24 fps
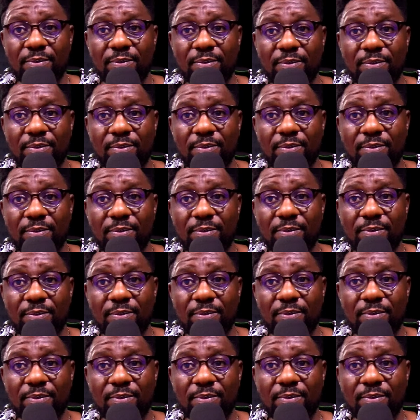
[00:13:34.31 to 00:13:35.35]
Your presence
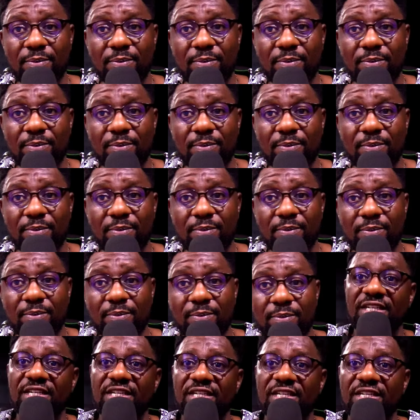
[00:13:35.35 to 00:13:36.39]
will not increase it or
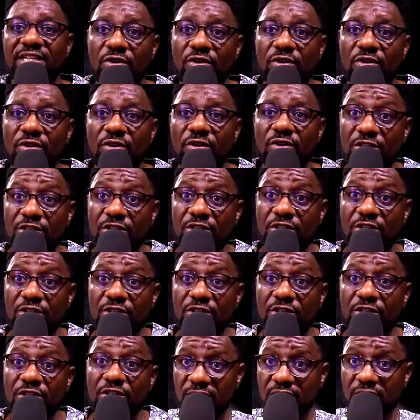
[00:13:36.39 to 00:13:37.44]
reduce it.
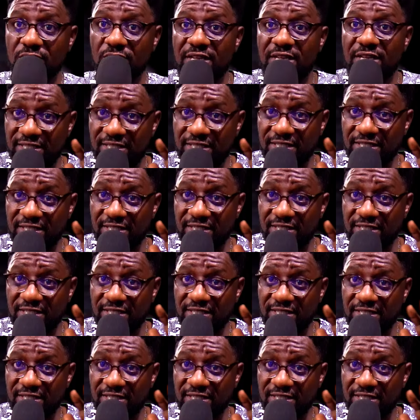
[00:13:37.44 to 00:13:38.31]
Let's get that clear.